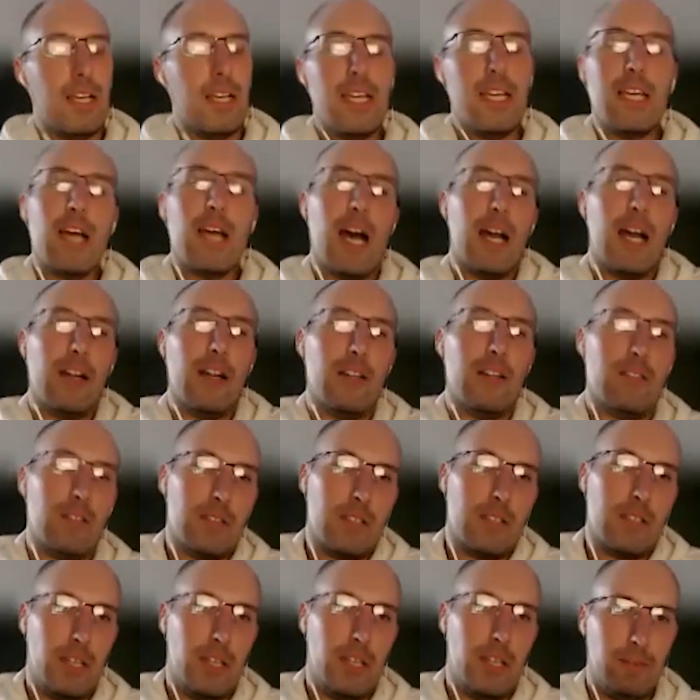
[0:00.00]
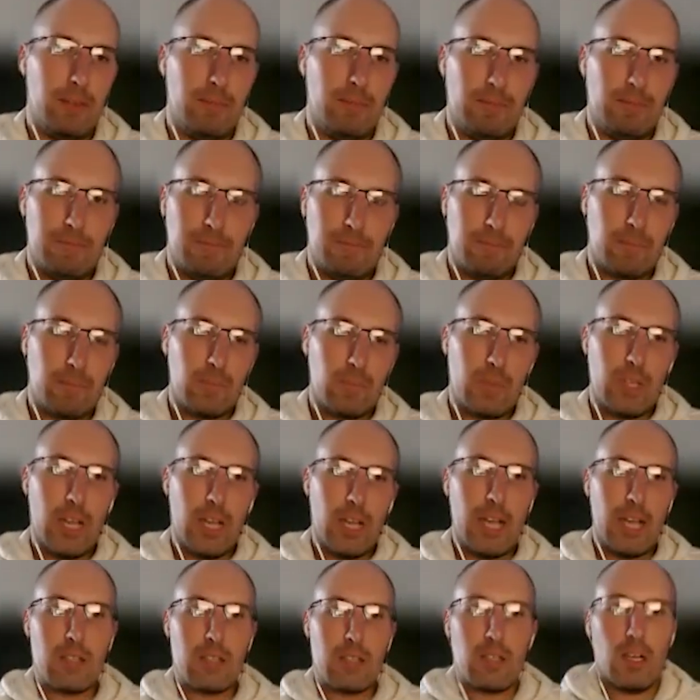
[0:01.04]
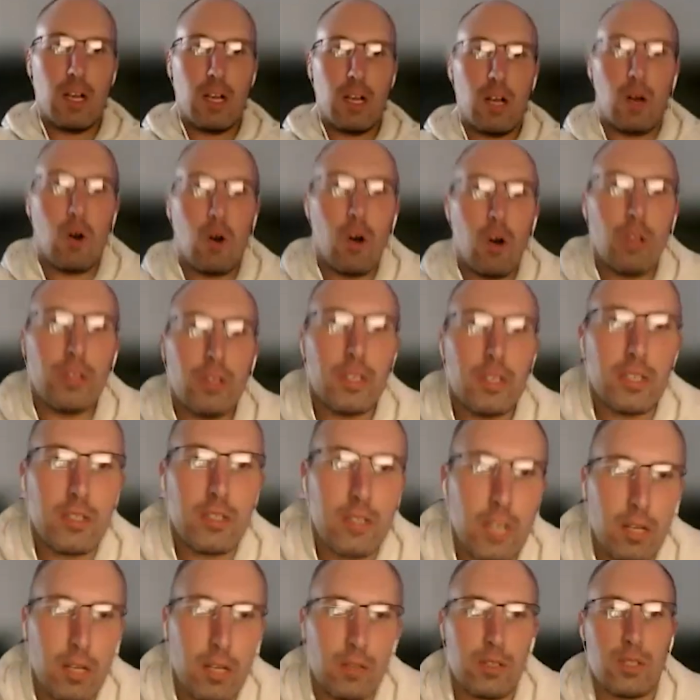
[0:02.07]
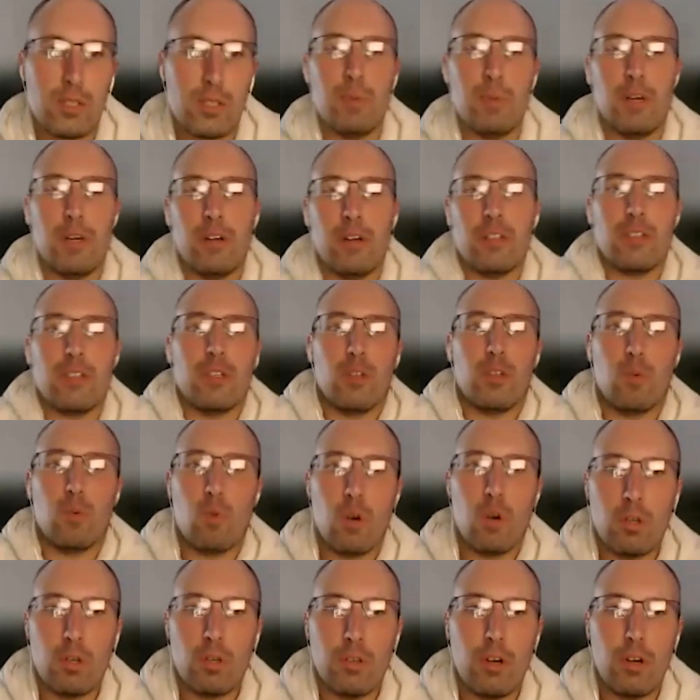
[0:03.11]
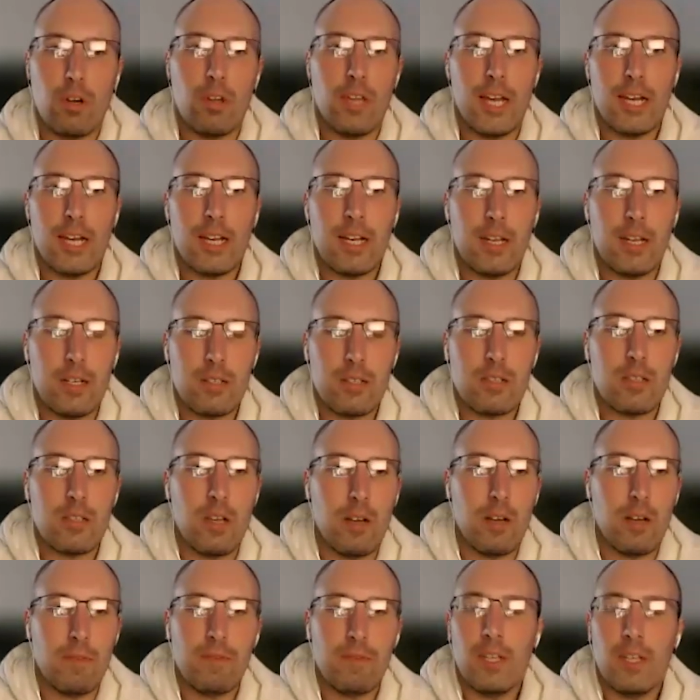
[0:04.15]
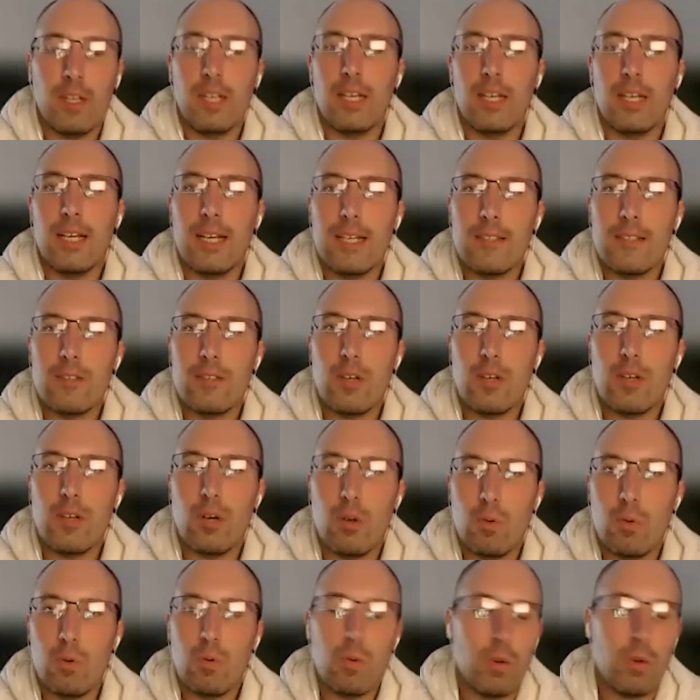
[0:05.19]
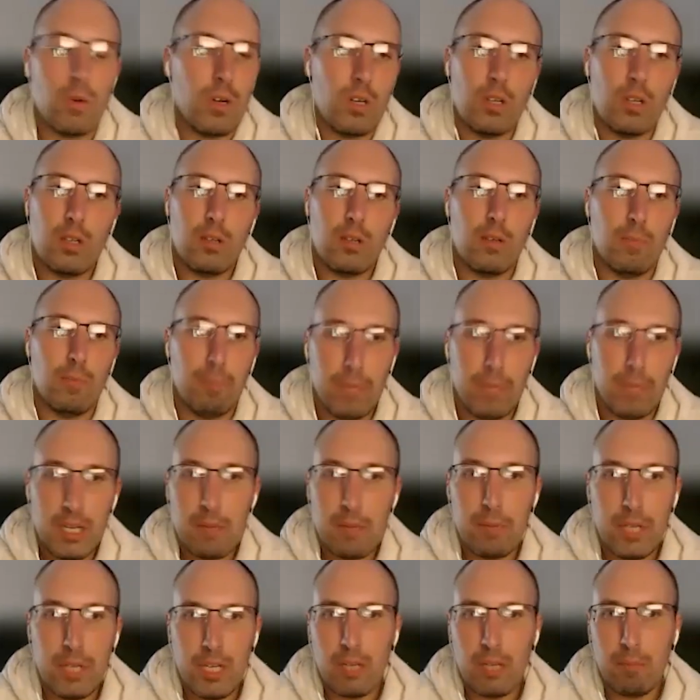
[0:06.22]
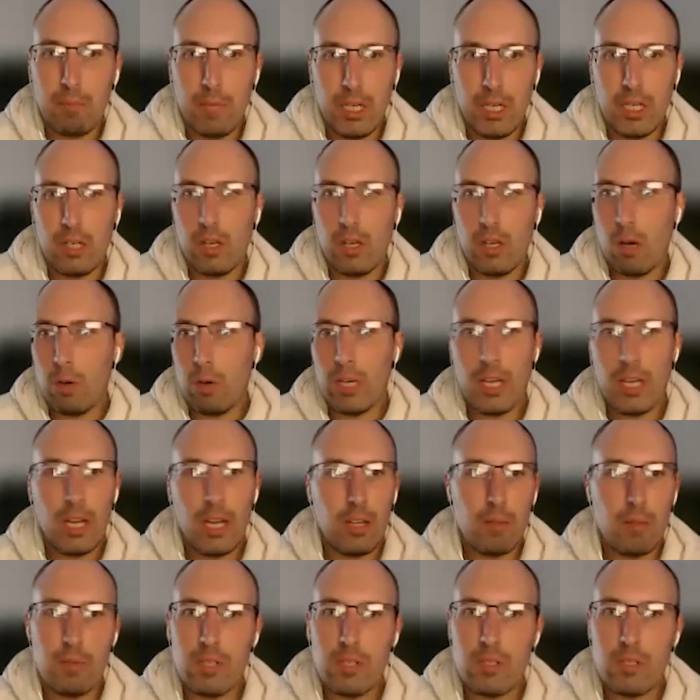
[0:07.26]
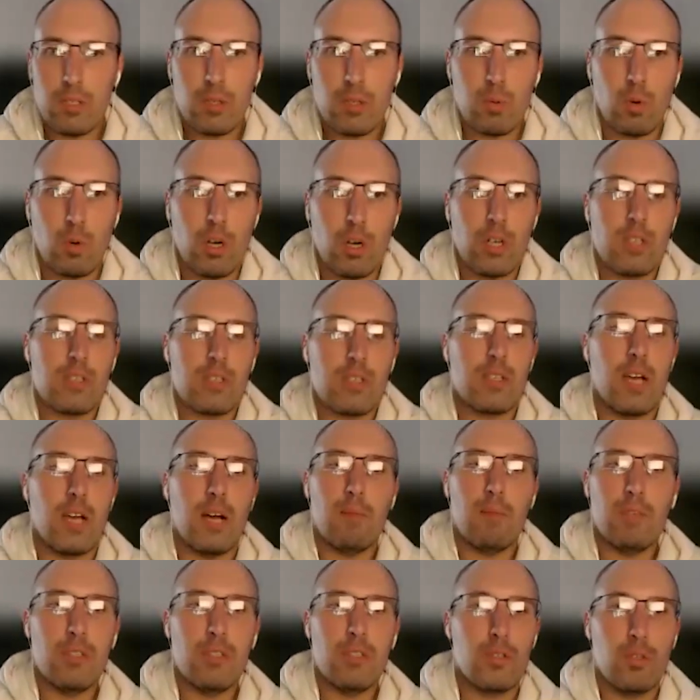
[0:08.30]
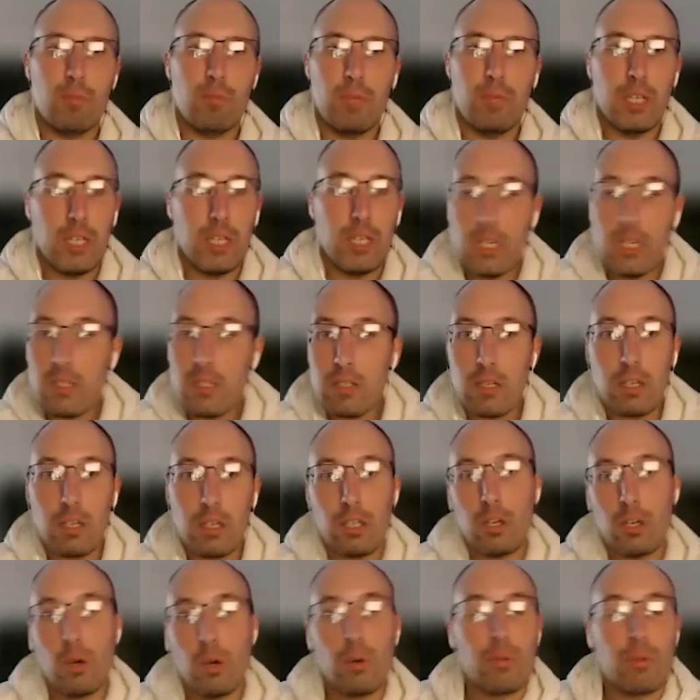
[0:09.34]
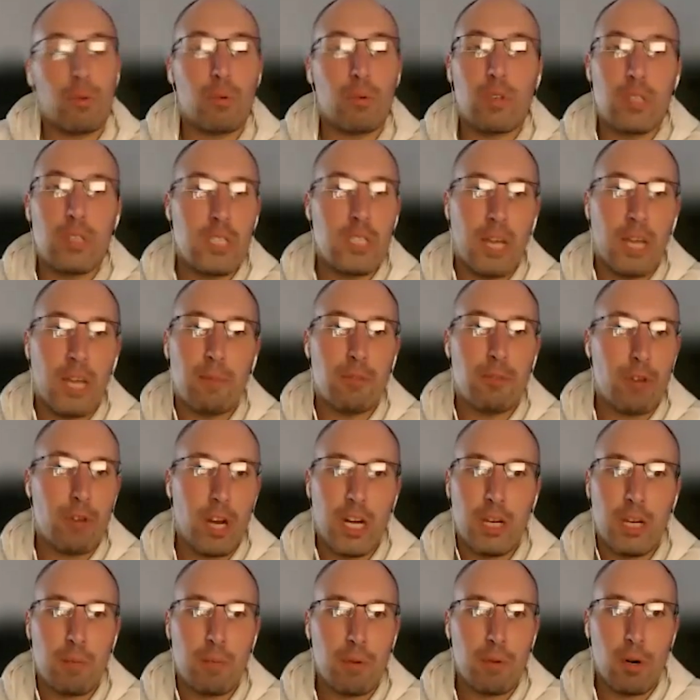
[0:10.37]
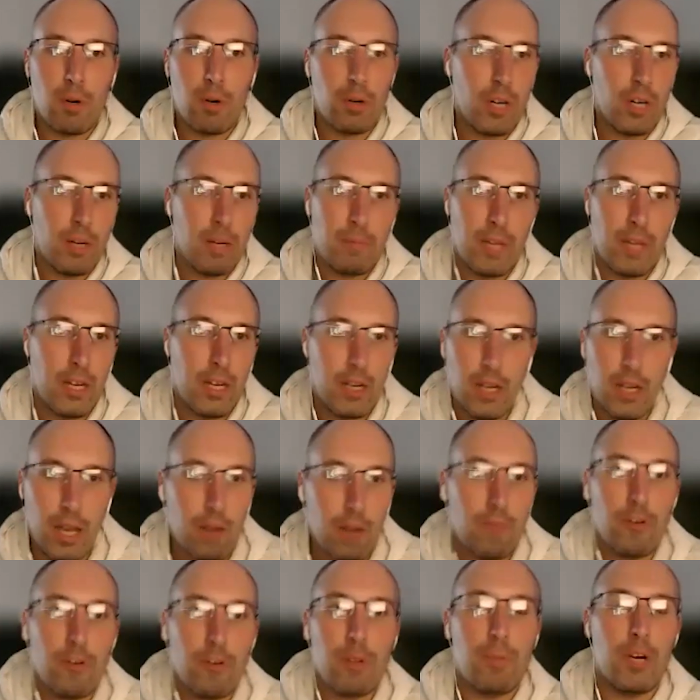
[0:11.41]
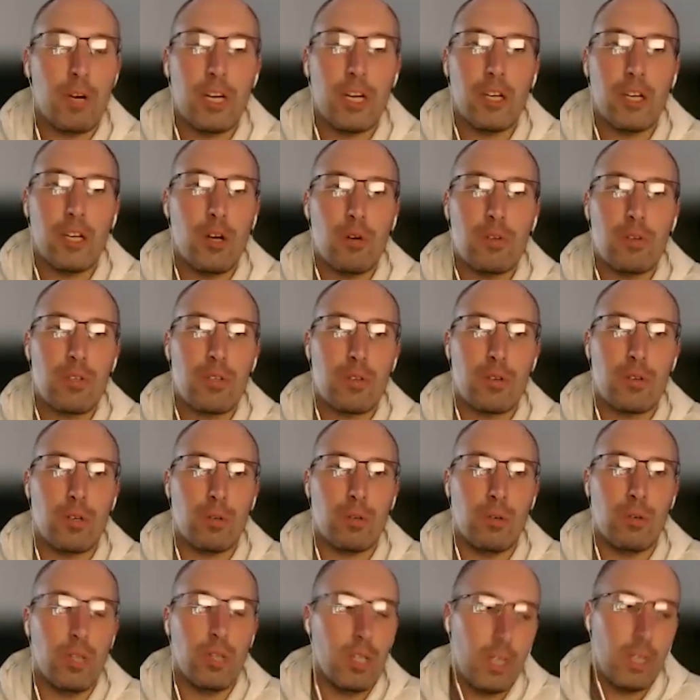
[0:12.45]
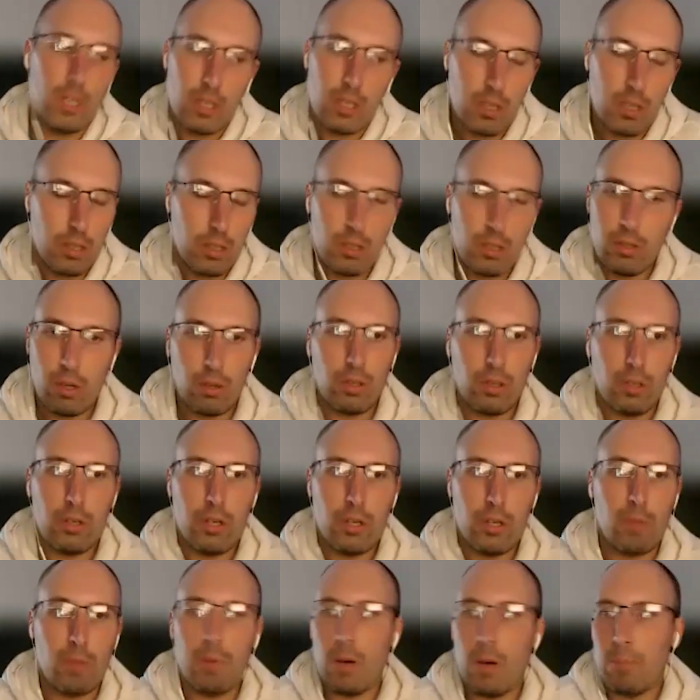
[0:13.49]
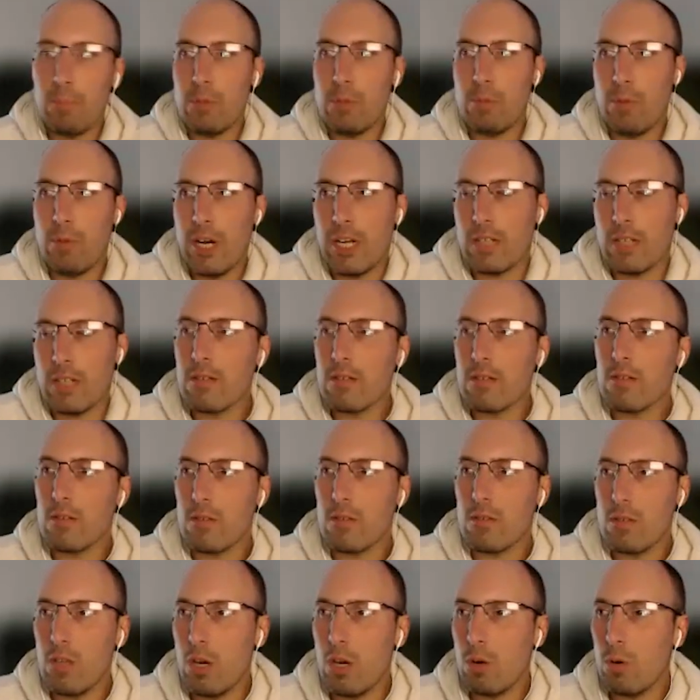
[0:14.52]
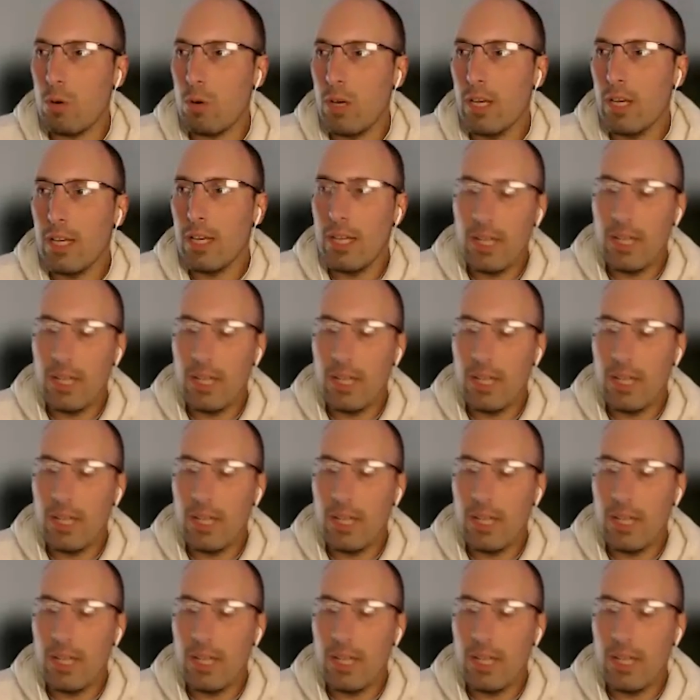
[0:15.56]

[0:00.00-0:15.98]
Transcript: He hires this kid, has all the sales experience in the world, all that kind of stuff. So me being me, knowing how the business works, I'm assuming he's going to go through the same training program that everybody goes through. No, pump the brakes. So